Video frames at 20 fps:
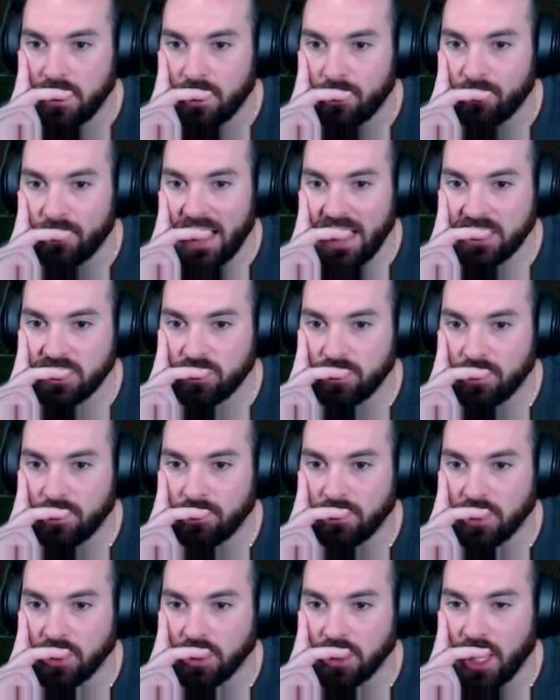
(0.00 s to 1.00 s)
Maximum
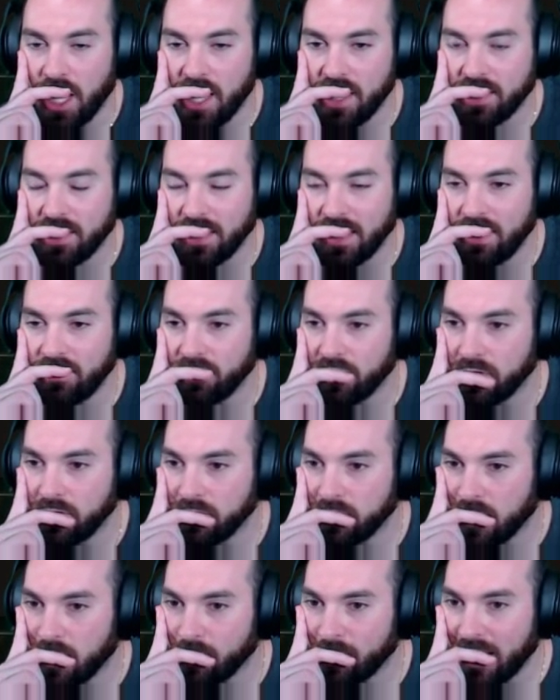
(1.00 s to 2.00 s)
LOD
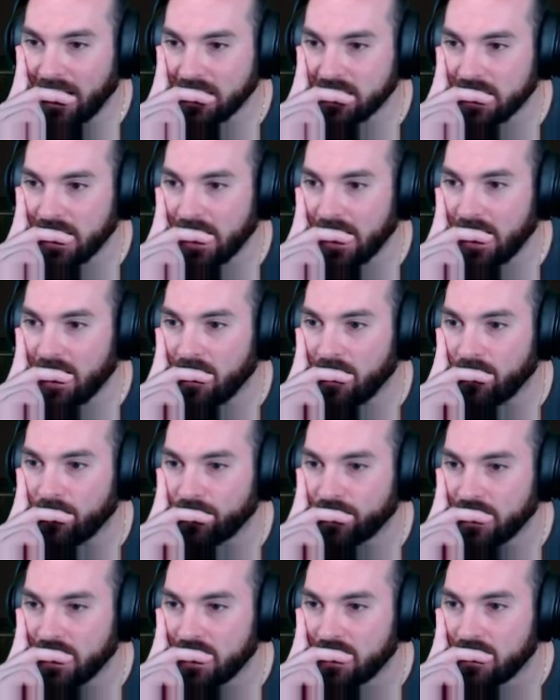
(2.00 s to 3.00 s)
level. I'll max that out.
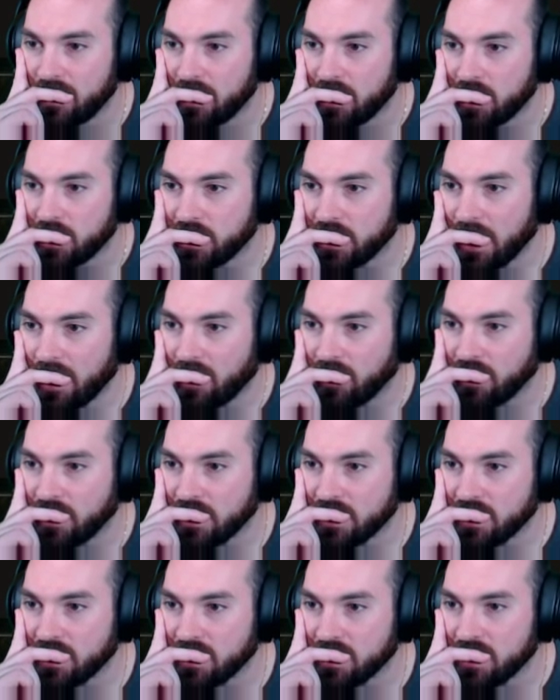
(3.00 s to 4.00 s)
Shadow
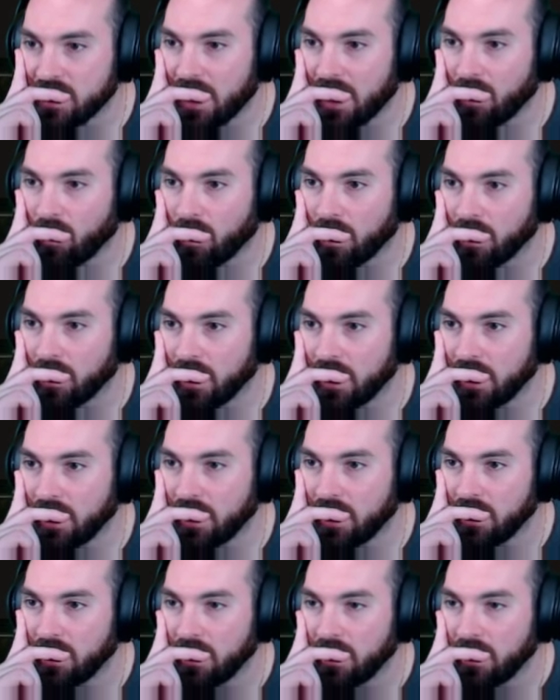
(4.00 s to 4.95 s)
distance, not worried.